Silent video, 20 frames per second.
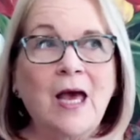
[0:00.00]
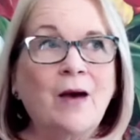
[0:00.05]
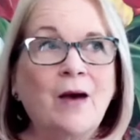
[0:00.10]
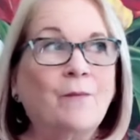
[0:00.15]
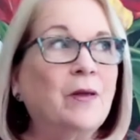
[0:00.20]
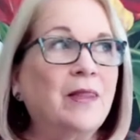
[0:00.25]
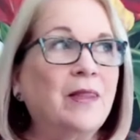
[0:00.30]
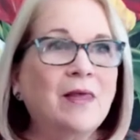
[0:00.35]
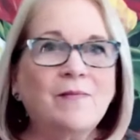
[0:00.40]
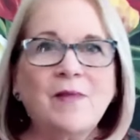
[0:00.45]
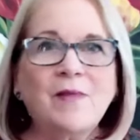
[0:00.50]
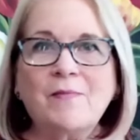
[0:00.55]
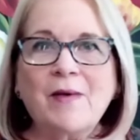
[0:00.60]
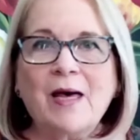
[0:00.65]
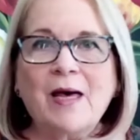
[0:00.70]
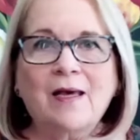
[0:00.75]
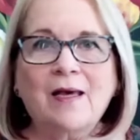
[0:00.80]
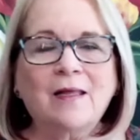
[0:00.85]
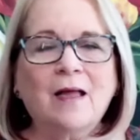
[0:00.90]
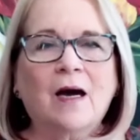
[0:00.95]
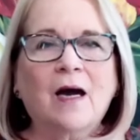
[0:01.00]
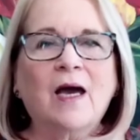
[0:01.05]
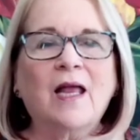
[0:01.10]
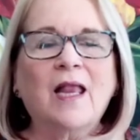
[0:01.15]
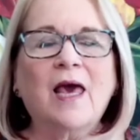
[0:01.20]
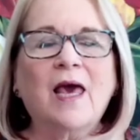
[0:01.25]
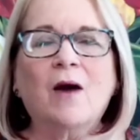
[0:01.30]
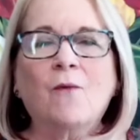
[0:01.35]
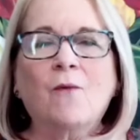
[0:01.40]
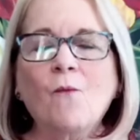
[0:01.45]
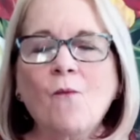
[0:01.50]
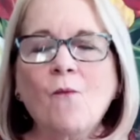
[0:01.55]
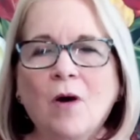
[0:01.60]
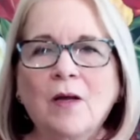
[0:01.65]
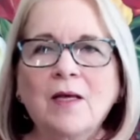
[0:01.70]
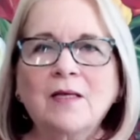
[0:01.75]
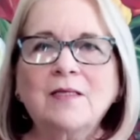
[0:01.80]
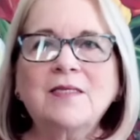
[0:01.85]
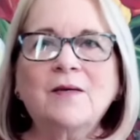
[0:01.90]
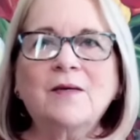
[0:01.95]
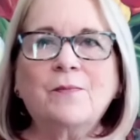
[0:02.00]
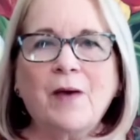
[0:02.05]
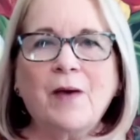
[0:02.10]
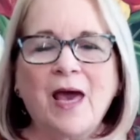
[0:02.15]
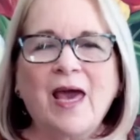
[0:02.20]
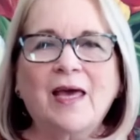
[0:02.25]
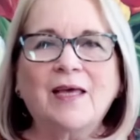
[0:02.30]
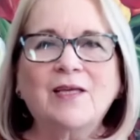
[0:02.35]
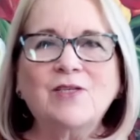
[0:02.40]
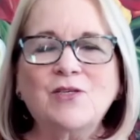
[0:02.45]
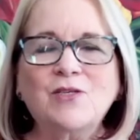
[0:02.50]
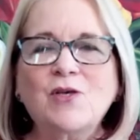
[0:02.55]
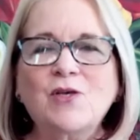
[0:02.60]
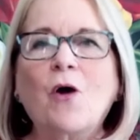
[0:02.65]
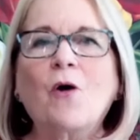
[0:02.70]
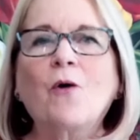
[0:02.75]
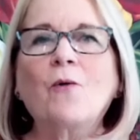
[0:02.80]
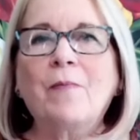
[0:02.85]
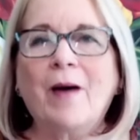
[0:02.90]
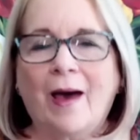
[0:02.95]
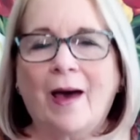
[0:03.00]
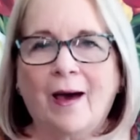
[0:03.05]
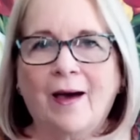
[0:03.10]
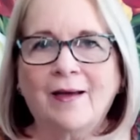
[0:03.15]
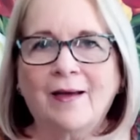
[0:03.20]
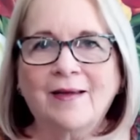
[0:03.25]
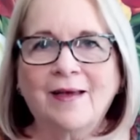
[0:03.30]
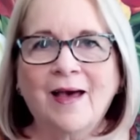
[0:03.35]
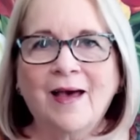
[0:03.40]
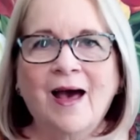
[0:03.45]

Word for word: put them to bed at night, and wanted to paint so bad.